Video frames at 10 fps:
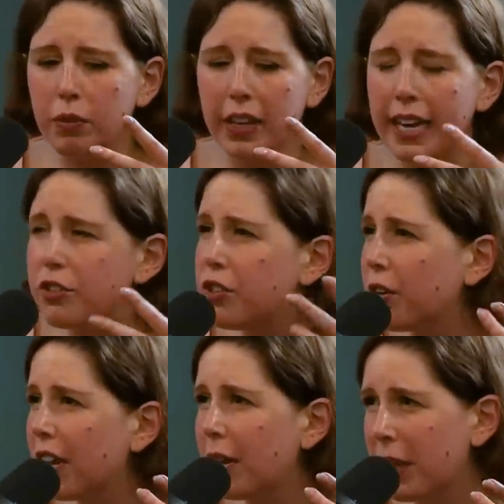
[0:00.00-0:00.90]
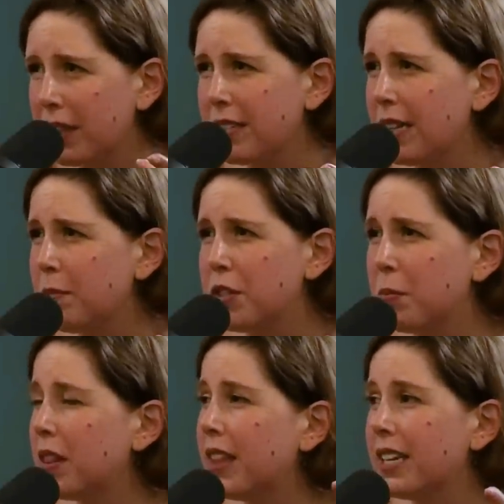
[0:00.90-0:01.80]
like joking about the same
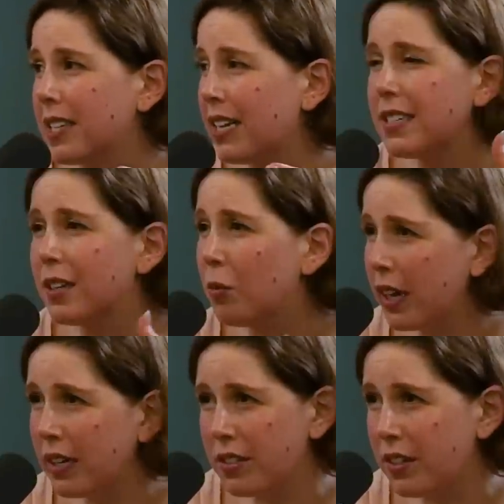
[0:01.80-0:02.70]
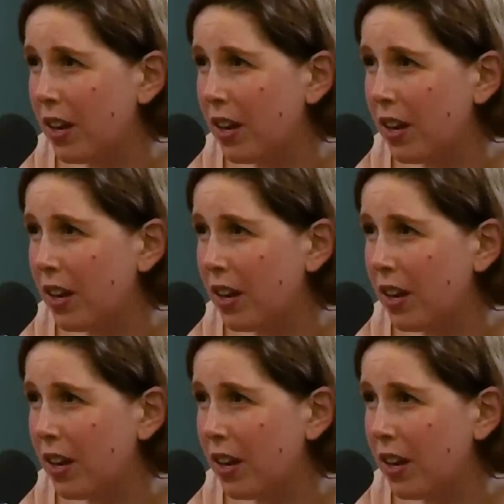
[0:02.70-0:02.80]
stupid things. Mm-hmm. I still wanted mm-hmm.